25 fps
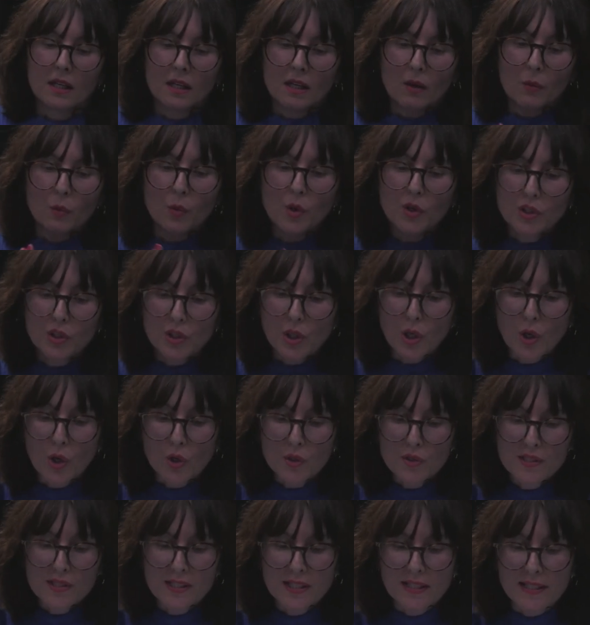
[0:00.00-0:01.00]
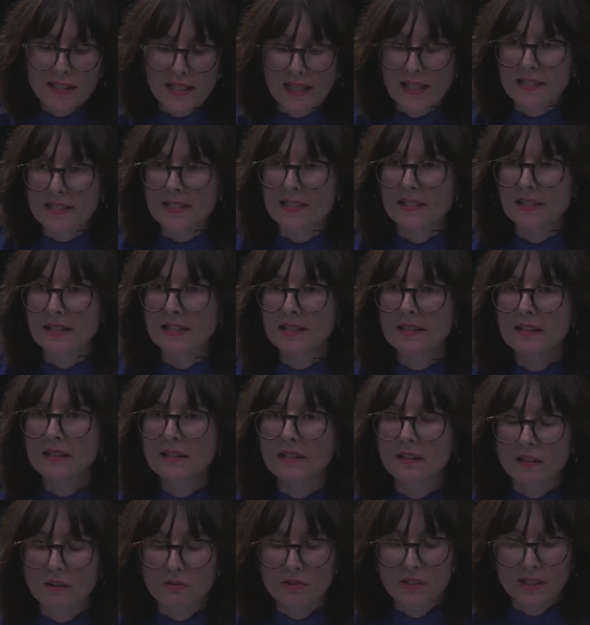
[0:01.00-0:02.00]
What Lonzi does in
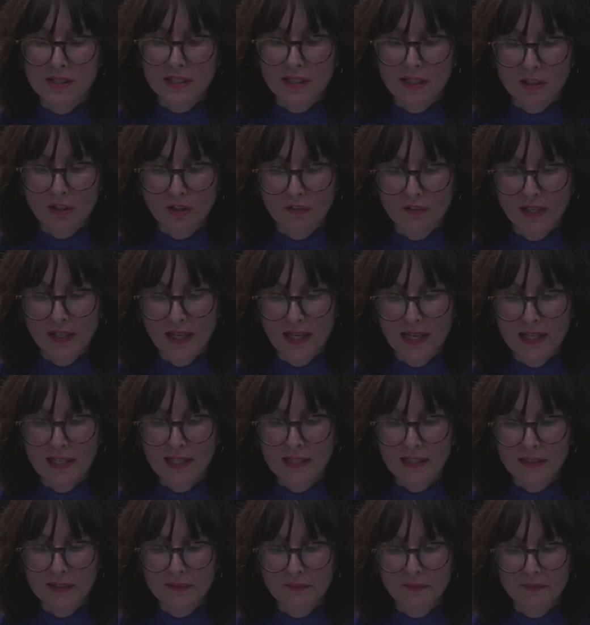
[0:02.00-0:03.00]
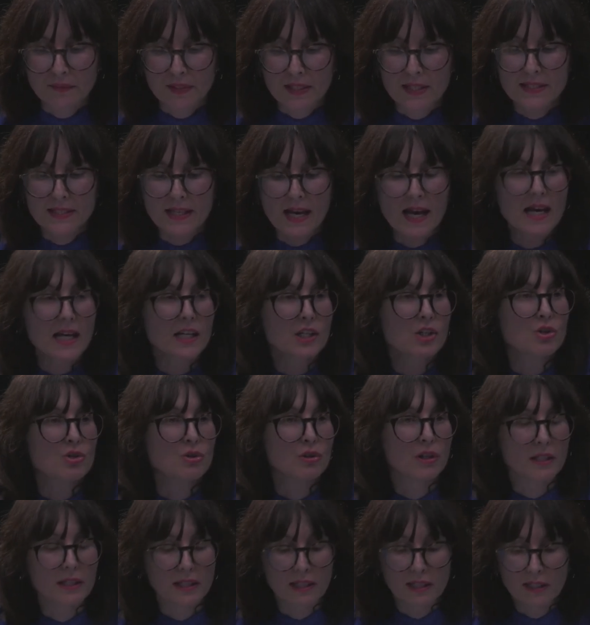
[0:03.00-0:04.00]
her critique of Hegel is
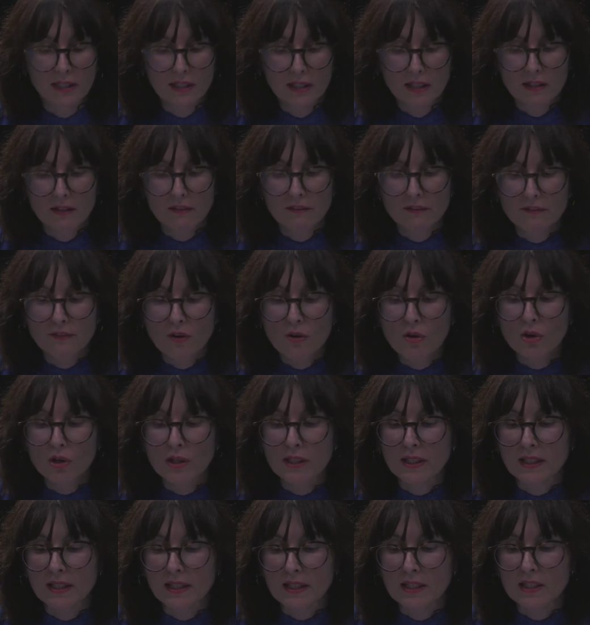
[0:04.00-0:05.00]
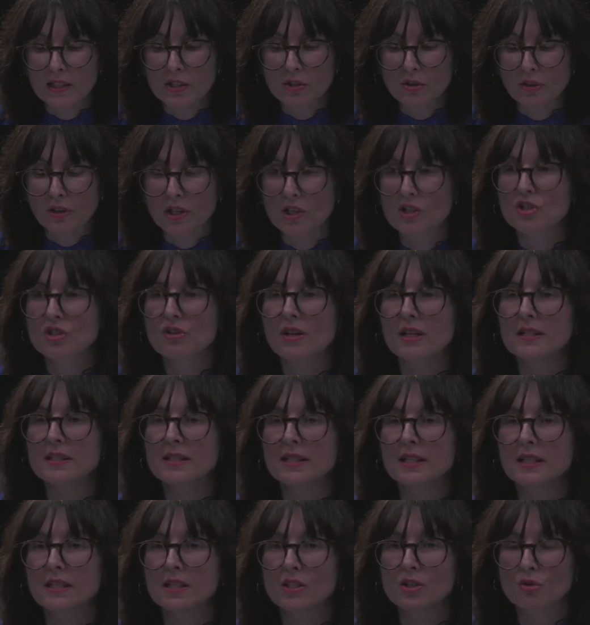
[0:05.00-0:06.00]
actually falling into a
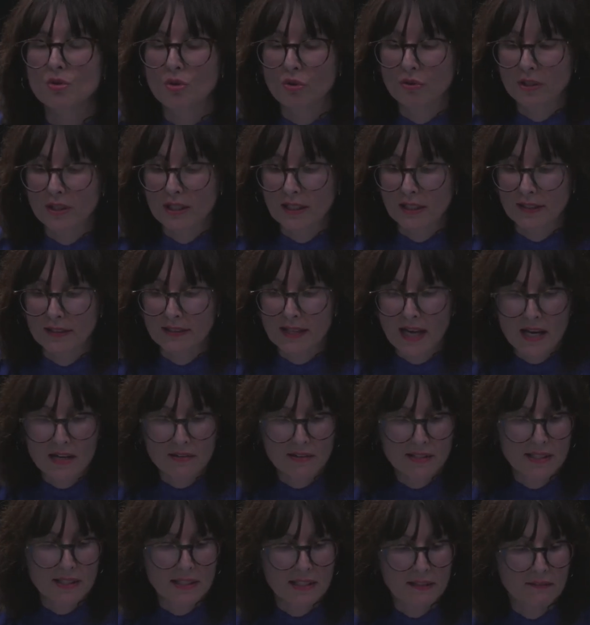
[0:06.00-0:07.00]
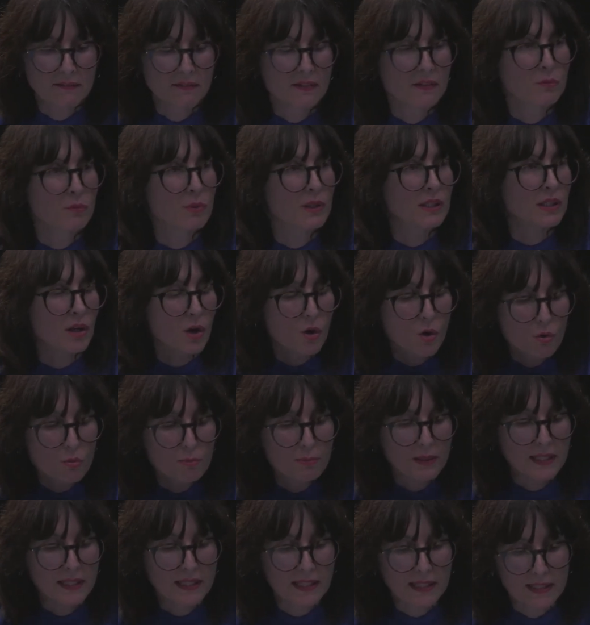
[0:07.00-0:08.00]
transhistorical narrative when
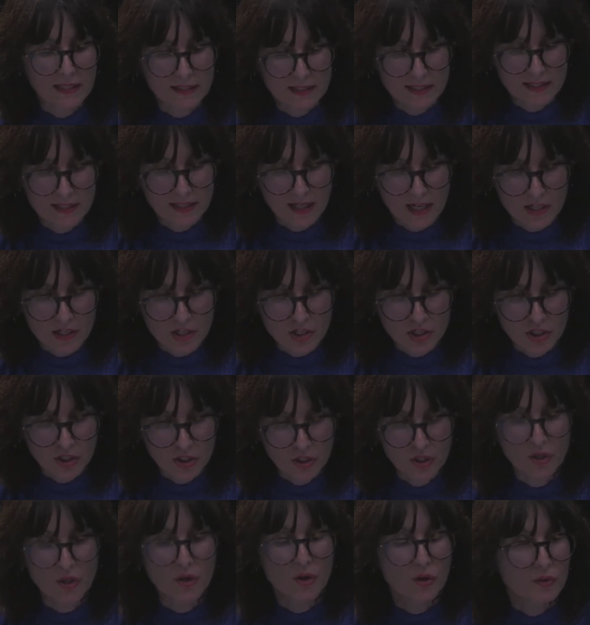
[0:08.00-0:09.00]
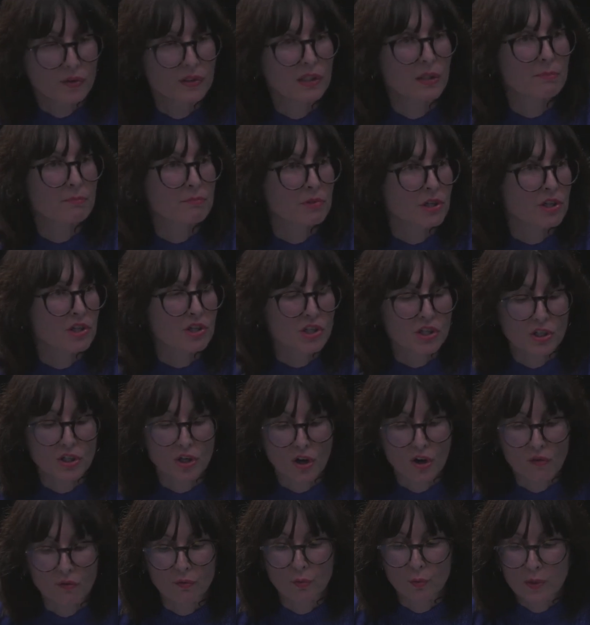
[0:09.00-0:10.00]
opening a discussion on the oppression
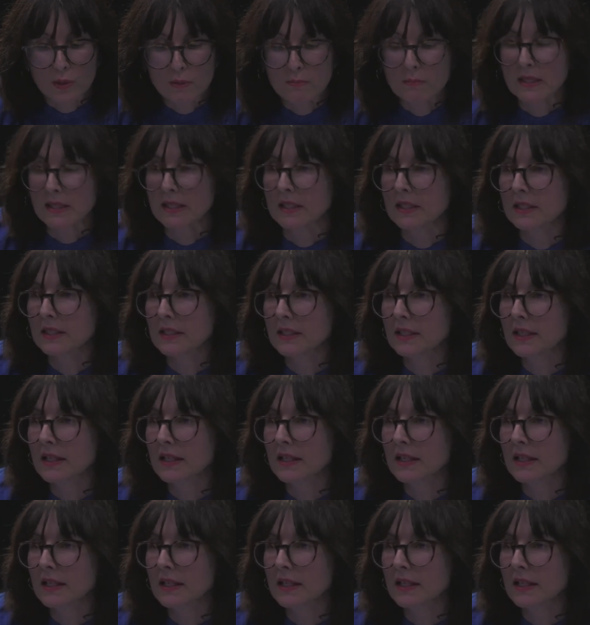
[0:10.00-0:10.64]
of women.